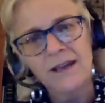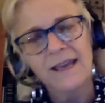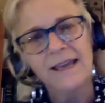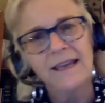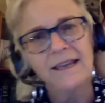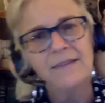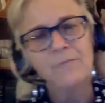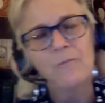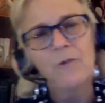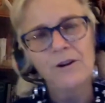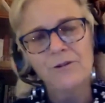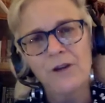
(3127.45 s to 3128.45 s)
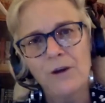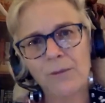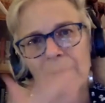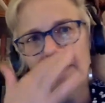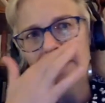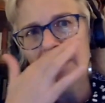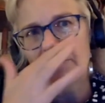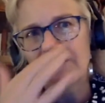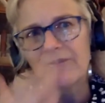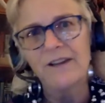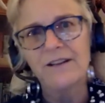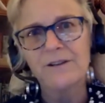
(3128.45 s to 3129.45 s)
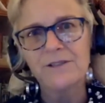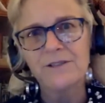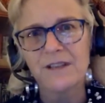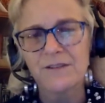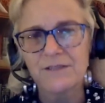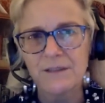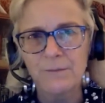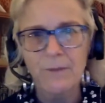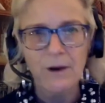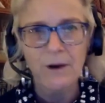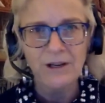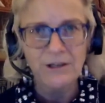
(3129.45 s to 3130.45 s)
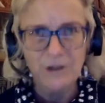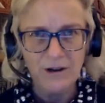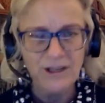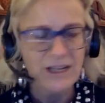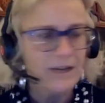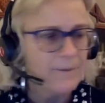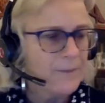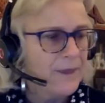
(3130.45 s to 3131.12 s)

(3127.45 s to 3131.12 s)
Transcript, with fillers: a wardrobe and now we find ourselves in Mar- narnia